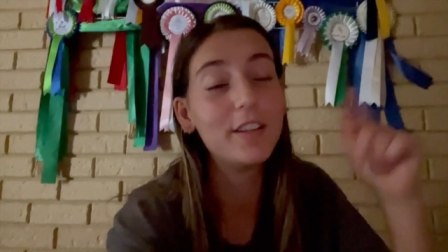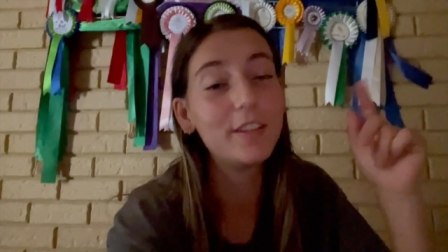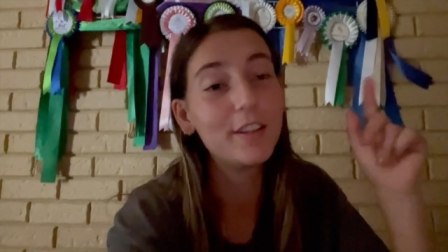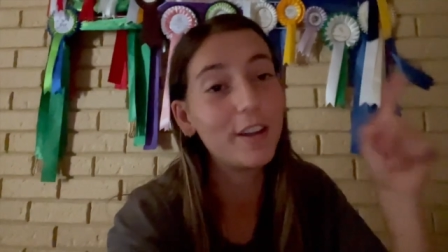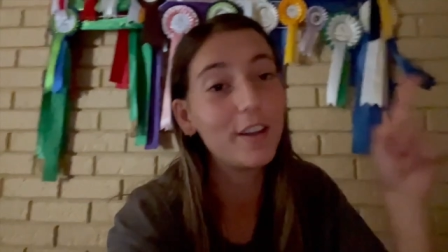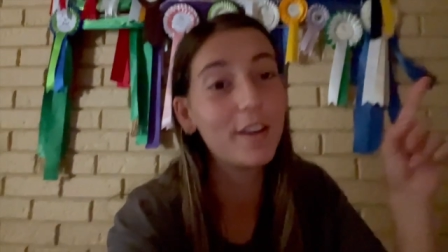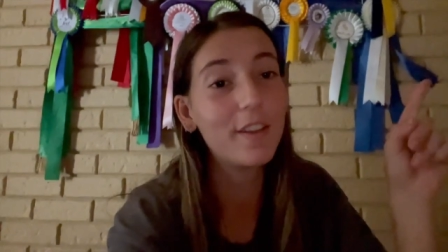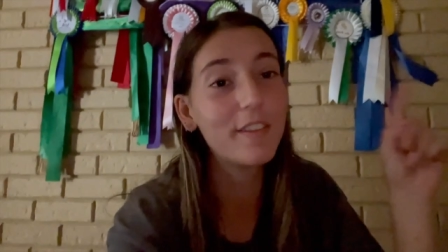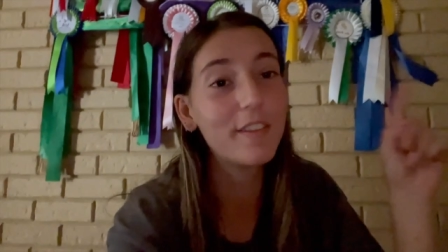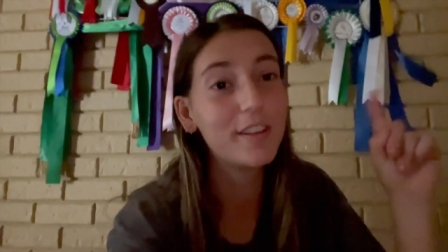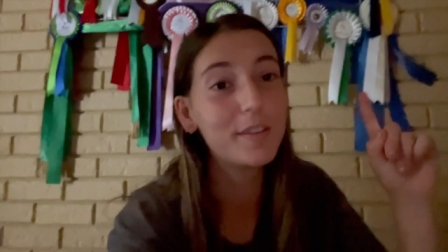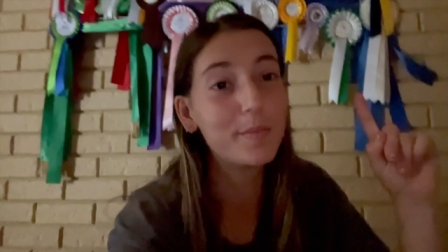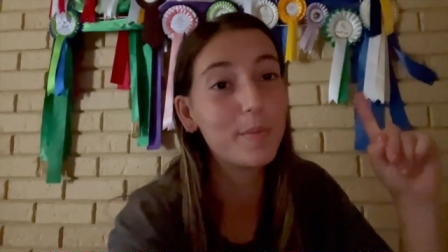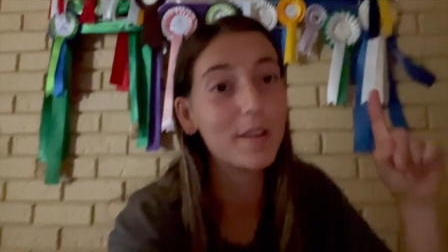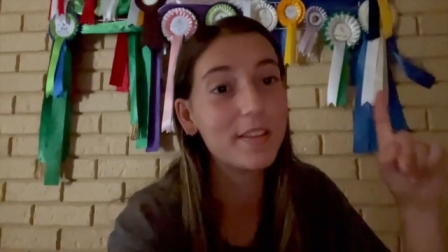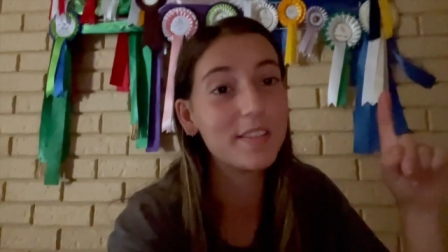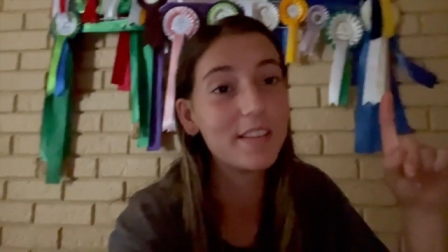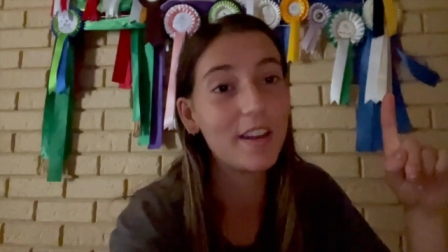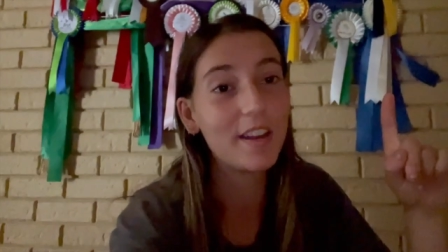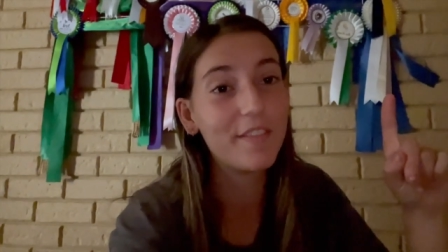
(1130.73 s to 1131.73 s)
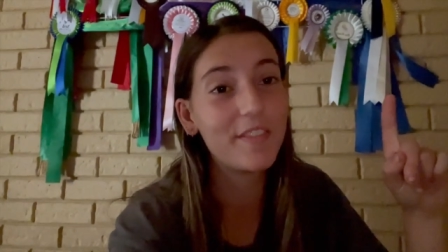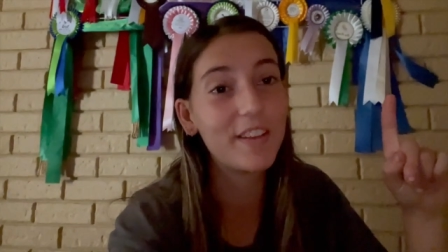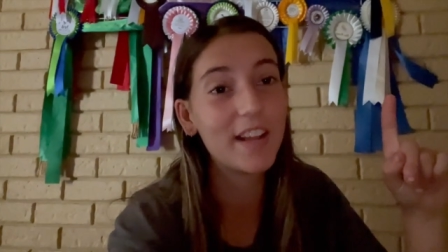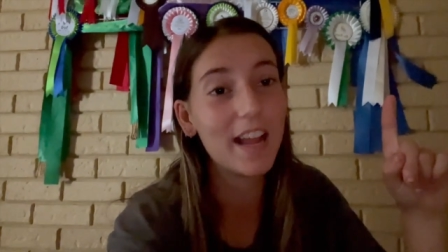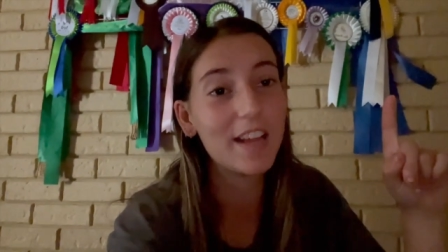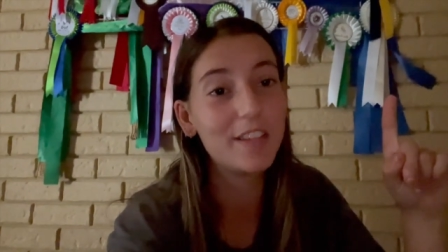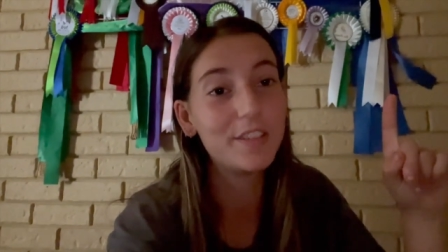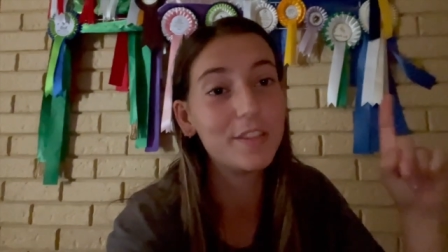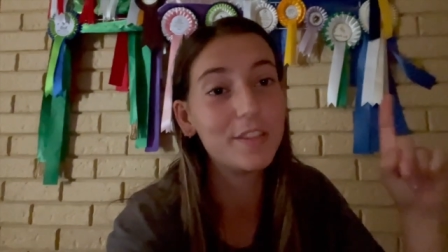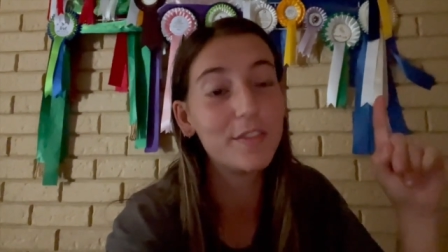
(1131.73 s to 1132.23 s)
Turn on those post
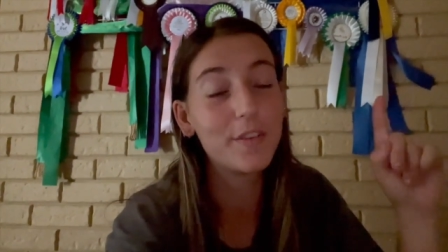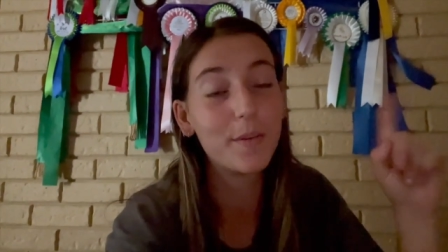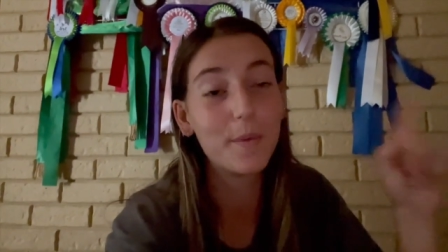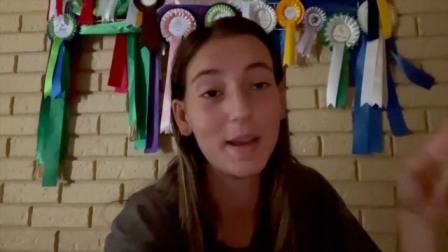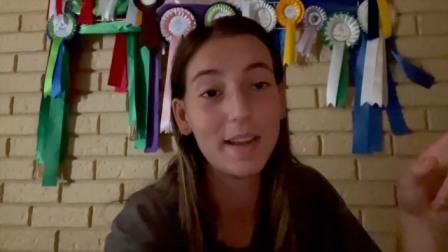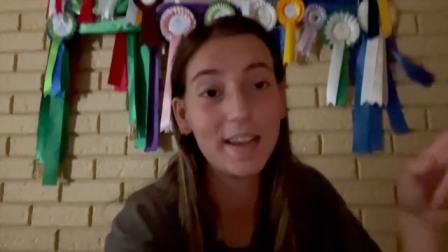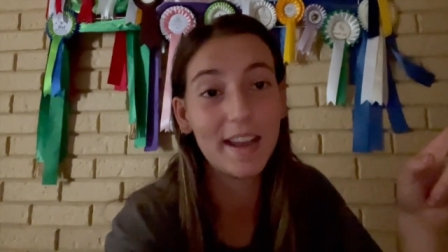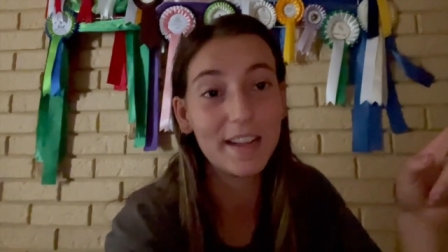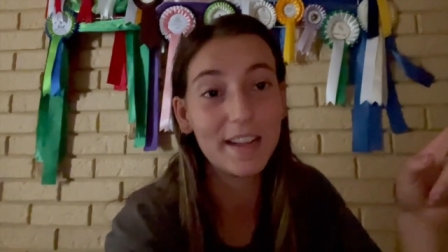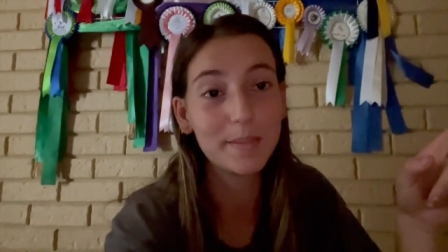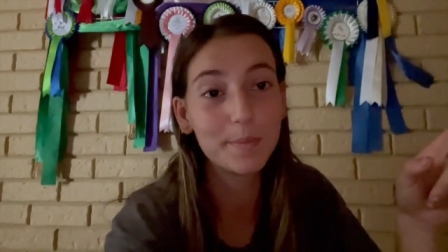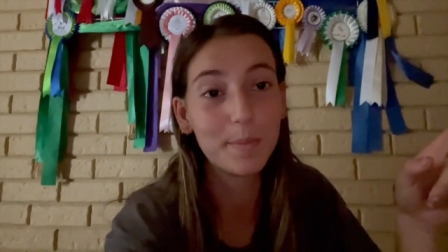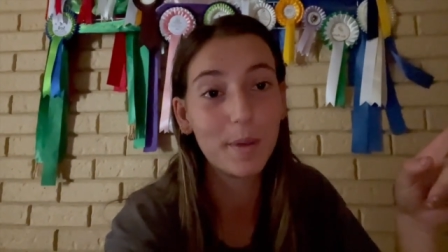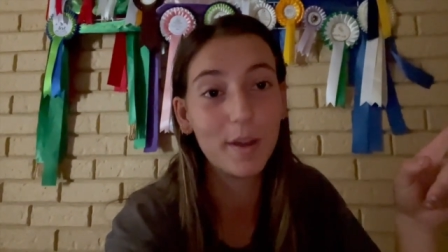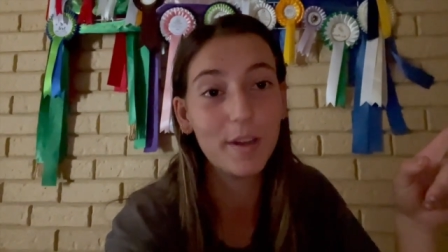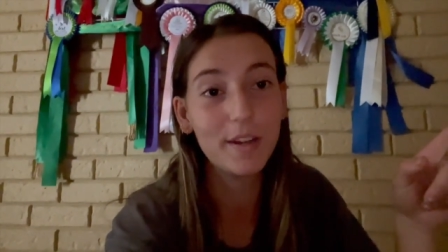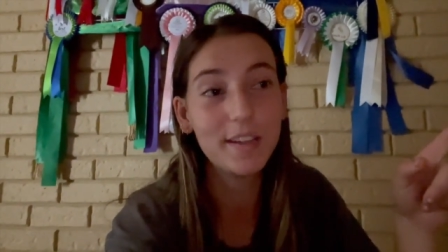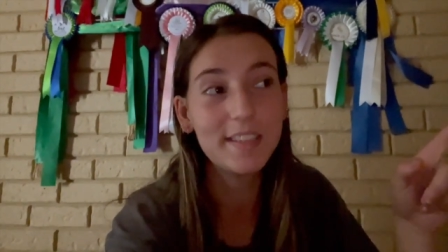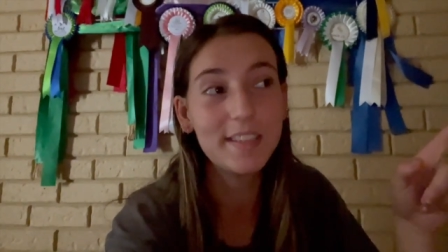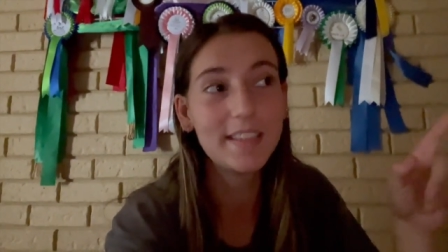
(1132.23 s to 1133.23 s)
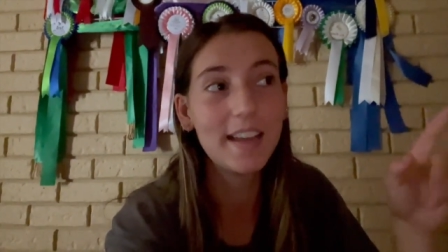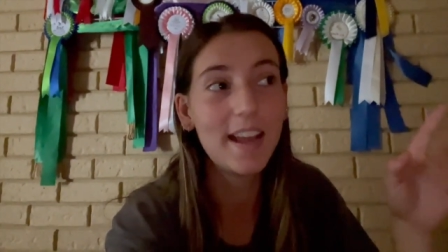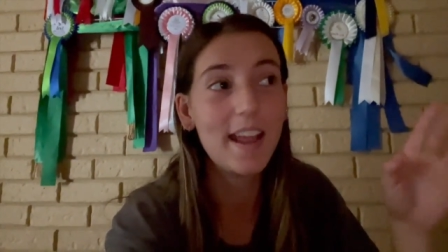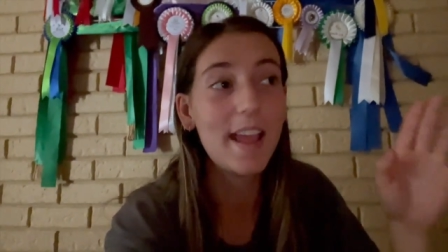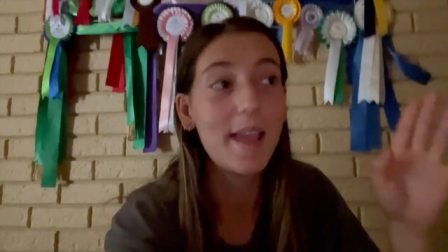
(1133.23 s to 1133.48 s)
notifications for my next post